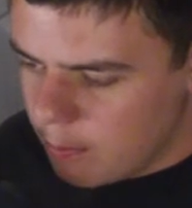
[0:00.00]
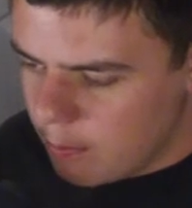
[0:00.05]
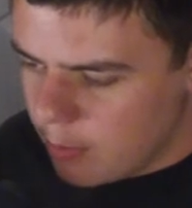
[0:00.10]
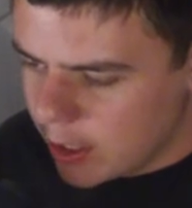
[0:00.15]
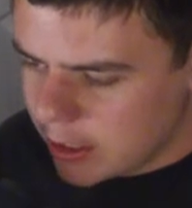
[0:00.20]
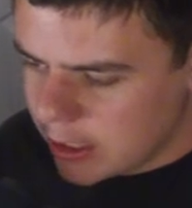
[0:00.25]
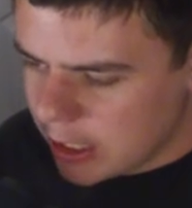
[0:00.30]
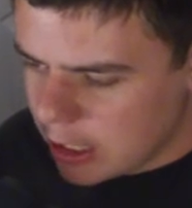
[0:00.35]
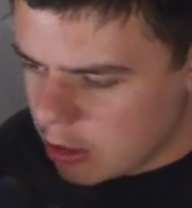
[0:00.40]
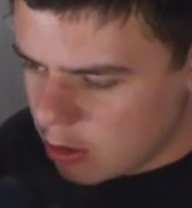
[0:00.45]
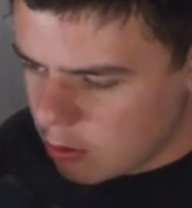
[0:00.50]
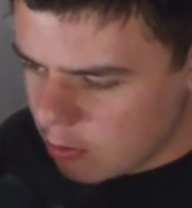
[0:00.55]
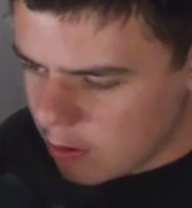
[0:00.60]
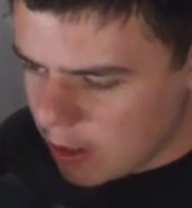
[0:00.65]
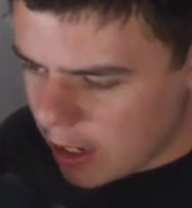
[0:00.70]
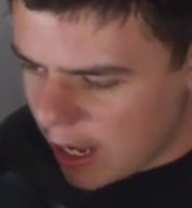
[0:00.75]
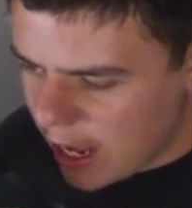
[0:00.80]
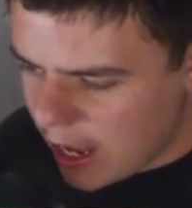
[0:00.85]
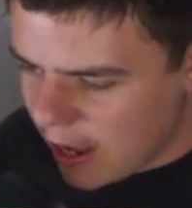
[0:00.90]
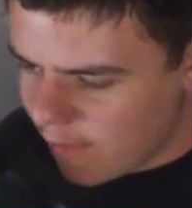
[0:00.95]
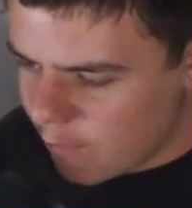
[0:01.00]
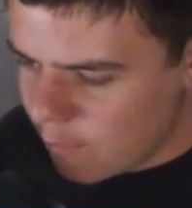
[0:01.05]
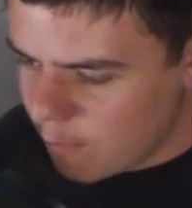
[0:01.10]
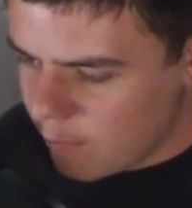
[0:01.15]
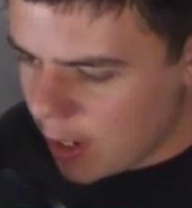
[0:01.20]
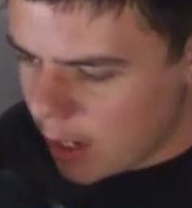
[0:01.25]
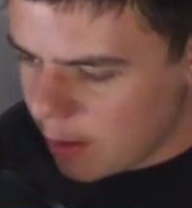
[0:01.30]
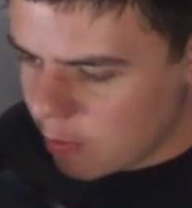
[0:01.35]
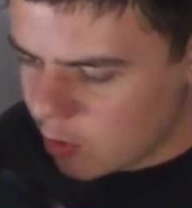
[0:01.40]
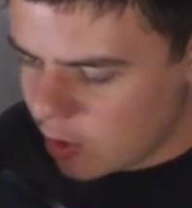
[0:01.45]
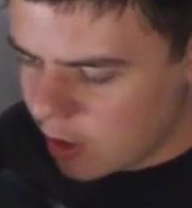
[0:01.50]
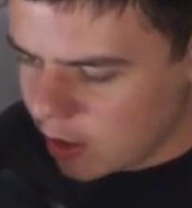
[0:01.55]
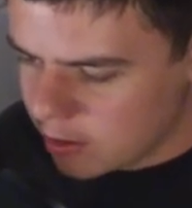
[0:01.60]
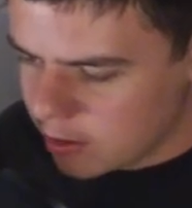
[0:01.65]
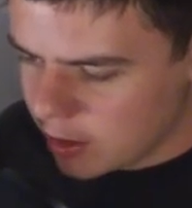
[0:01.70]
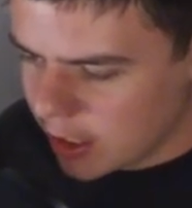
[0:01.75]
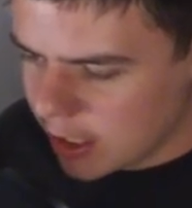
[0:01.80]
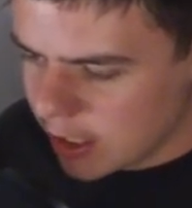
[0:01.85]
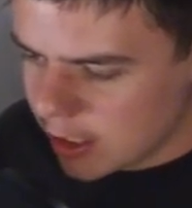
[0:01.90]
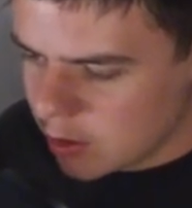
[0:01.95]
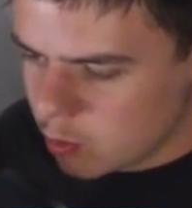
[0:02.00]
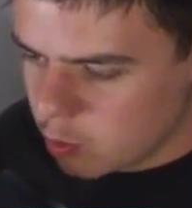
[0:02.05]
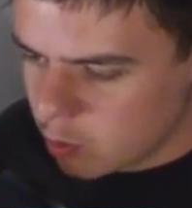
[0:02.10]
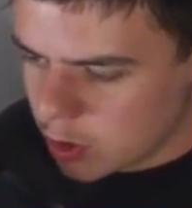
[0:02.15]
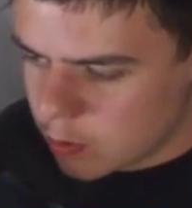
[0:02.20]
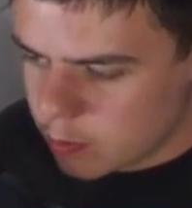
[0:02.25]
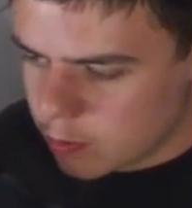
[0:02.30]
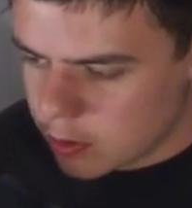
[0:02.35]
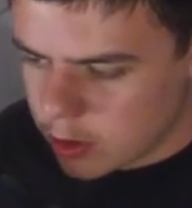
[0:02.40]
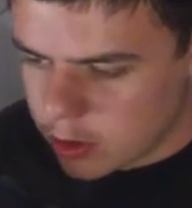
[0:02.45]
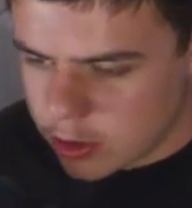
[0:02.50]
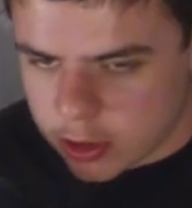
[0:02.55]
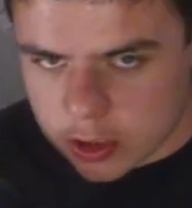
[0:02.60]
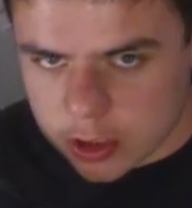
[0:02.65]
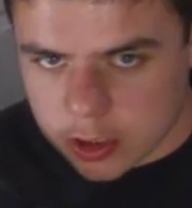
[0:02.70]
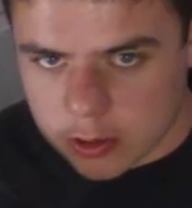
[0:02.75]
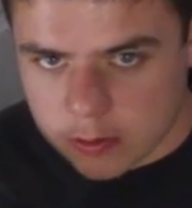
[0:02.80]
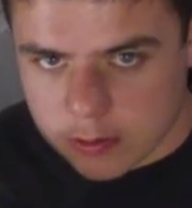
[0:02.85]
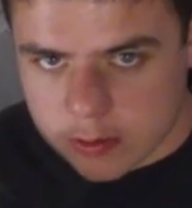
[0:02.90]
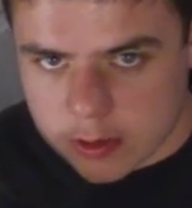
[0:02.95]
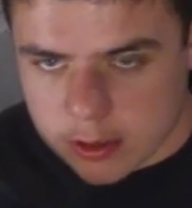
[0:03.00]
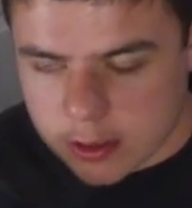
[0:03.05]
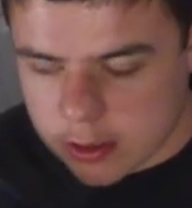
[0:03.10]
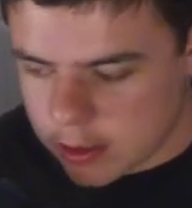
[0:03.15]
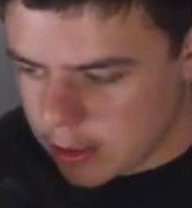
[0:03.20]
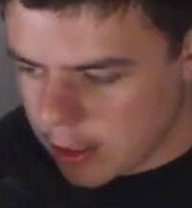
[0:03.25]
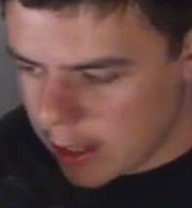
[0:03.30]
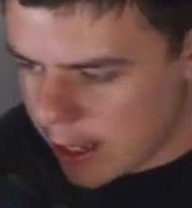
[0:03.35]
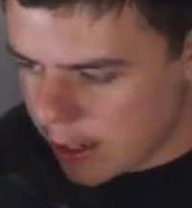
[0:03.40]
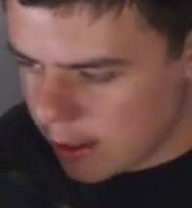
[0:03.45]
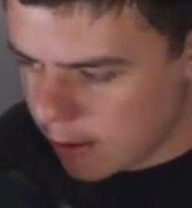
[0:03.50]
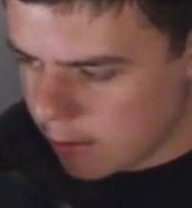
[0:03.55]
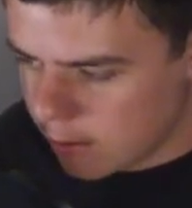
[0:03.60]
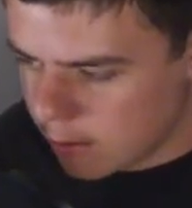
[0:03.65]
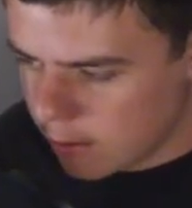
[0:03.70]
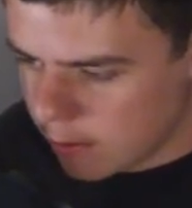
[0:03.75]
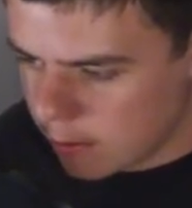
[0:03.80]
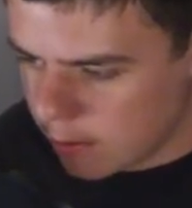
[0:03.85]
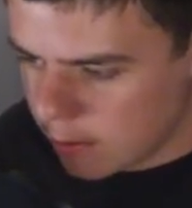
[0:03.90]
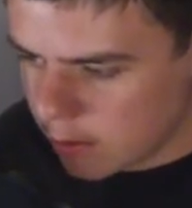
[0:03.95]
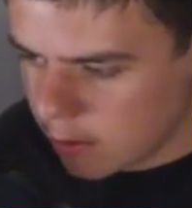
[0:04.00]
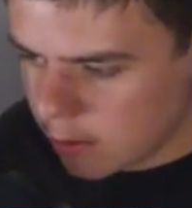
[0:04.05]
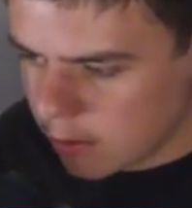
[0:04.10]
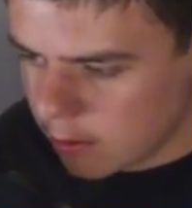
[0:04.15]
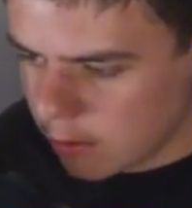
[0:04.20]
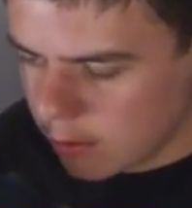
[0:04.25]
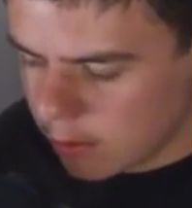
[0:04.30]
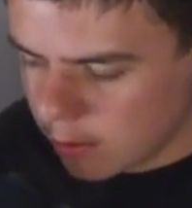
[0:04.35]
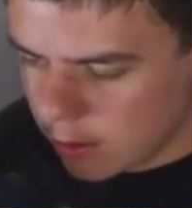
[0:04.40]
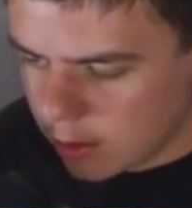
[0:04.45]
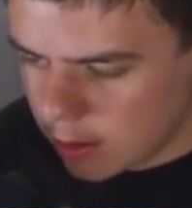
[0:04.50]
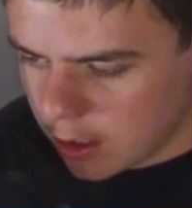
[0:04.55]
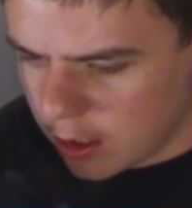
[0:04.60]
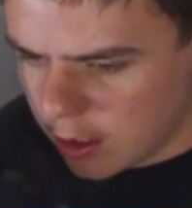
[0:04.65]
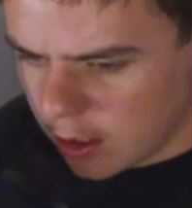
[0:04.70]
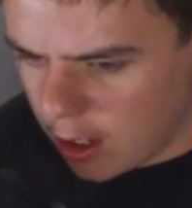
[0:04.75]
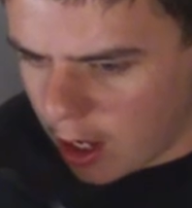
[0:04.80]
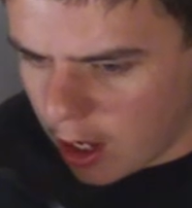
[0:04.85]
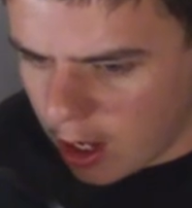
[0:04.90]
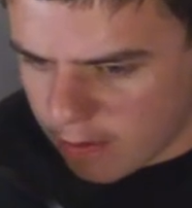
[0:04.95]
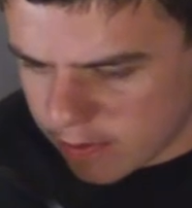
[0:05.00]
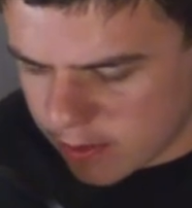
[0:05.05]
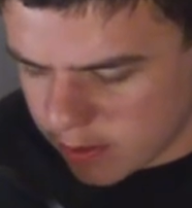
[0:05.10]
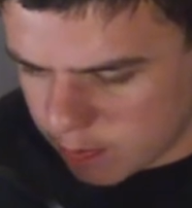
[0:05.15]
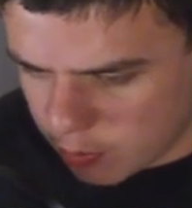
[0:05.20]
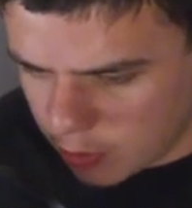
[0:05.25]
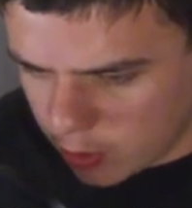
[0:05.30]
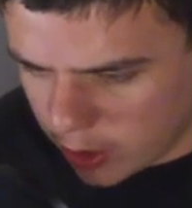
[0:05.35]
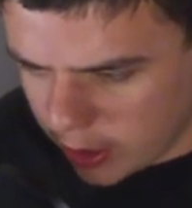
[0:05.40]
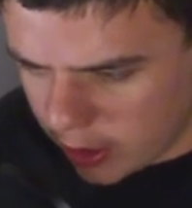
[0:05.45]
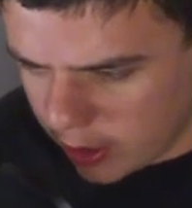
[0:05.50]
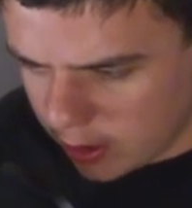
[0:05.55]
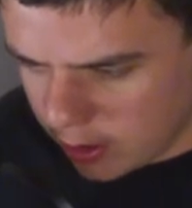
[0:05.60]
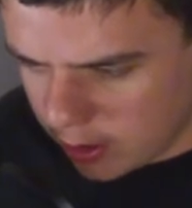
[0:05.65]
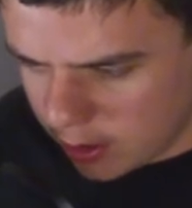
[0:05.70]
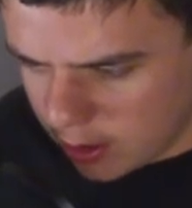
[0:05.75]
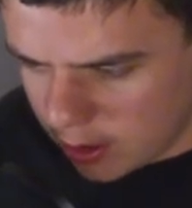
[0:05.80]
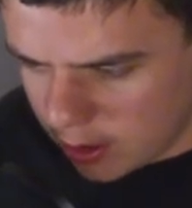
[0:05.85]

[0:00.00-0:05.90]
But they don't have mammary glands which produce, like, the offspring.